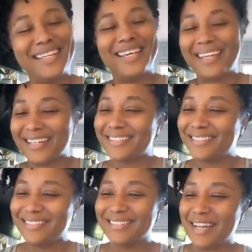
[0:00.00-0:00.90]
Yeah,
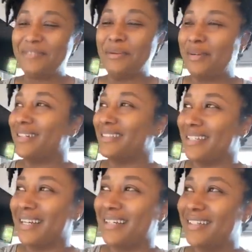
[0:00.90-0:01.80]
I feel better
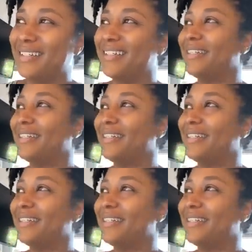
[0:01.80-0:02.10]
today.